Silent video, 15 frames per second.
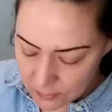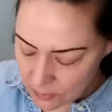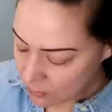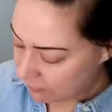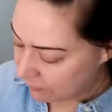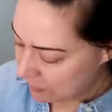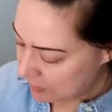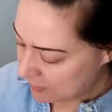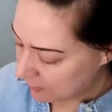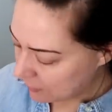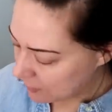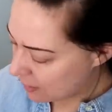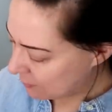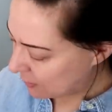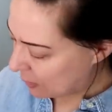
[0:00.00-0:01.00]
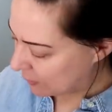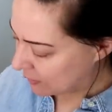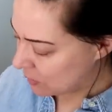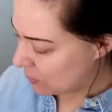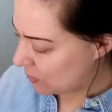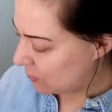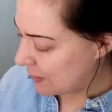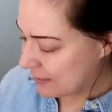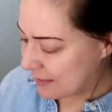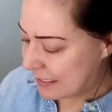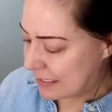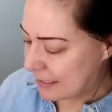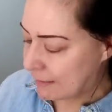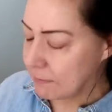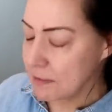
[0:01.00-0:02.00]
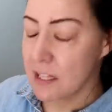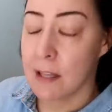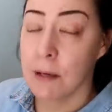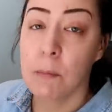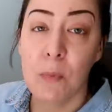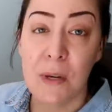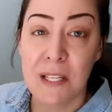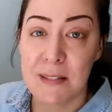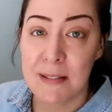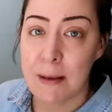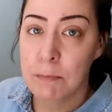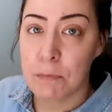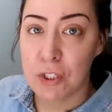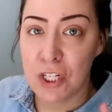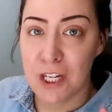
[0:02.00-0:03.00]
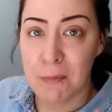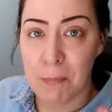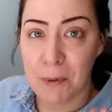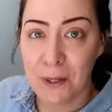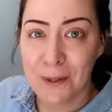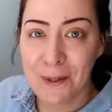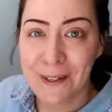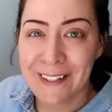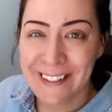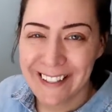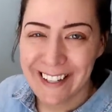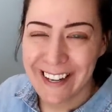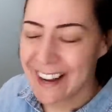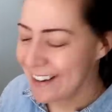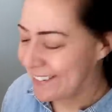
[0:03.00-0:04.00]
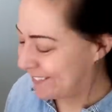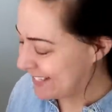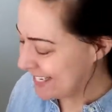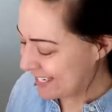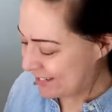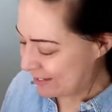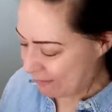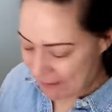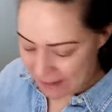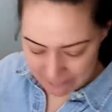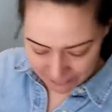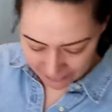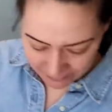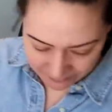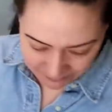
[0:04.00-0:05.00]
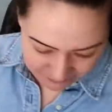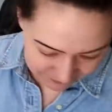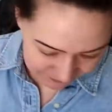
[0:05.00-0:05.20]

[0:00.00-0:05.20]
So the first thing I'm going to do is stuff them with some cheaper um, tissue paper.